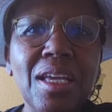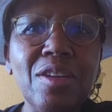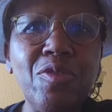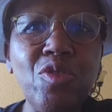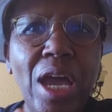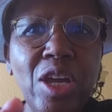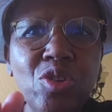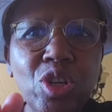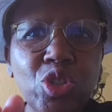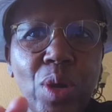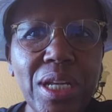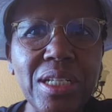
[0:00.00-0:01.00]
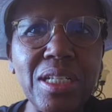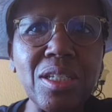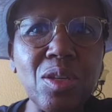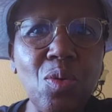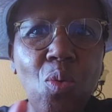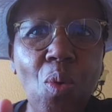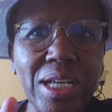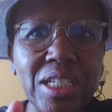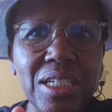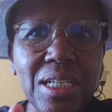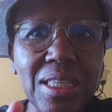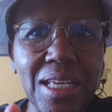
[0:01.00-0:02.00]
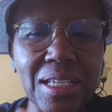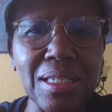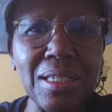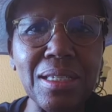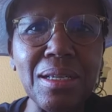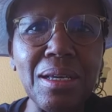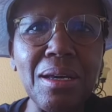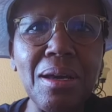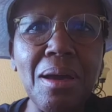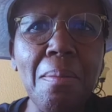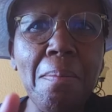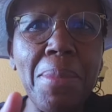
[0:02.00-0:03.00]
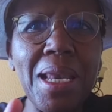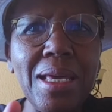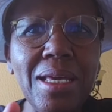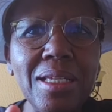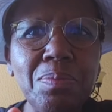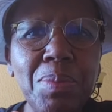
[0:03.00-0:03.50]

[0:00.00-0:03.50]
if you are in your 20s watching this, please,